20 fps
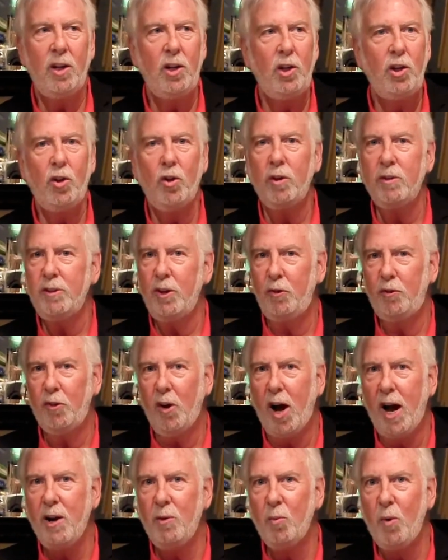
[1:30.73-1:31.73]
You'll
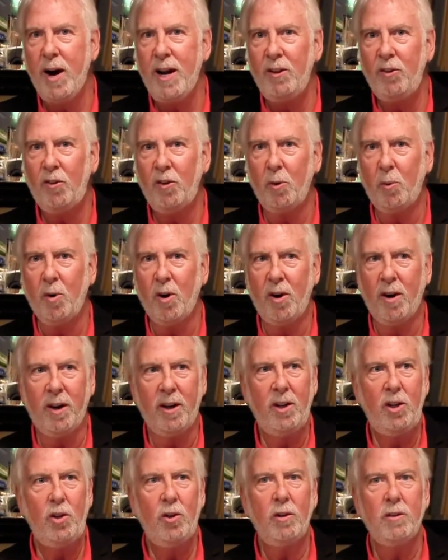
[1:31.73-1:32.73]
decide when to work.
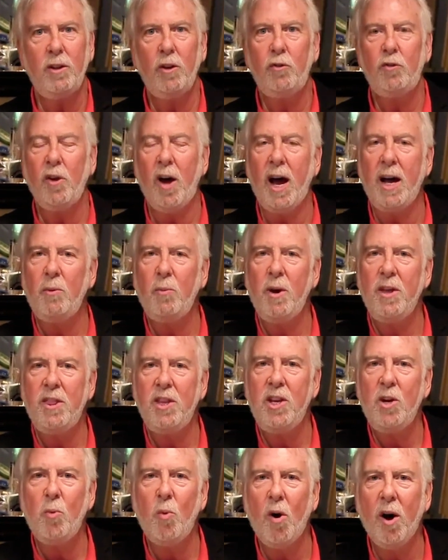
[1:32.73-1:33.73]
You'll decide whether
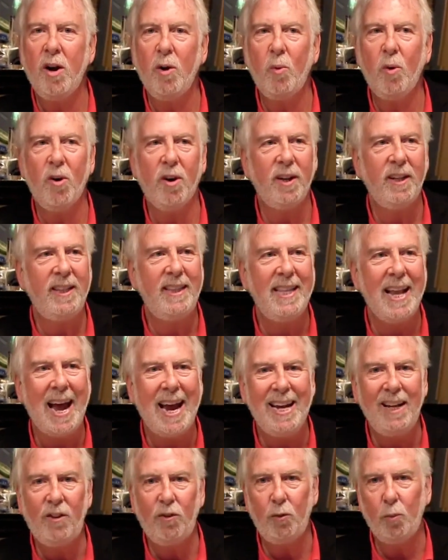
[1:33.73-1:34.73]
you want to work
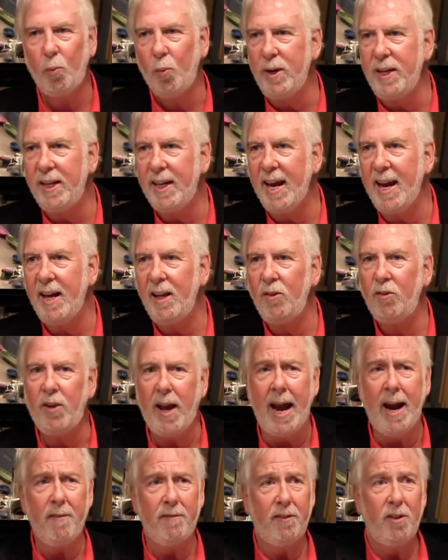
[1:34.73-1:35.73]
nights, weekends,
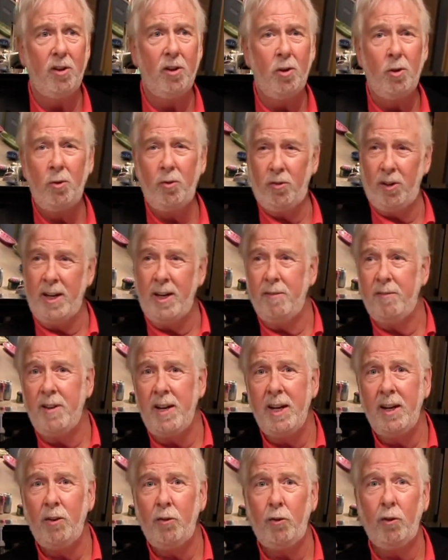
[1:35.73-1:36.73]
afternoons,
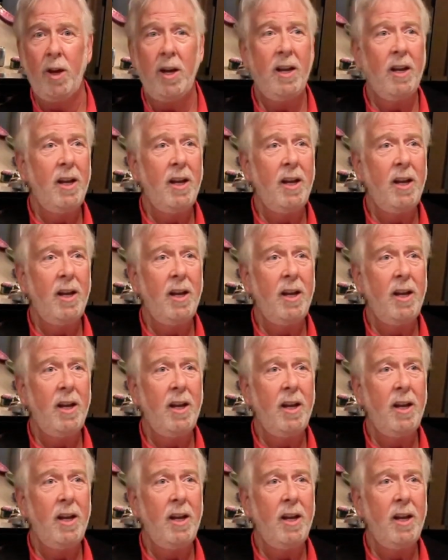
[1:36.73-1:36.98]
evenings,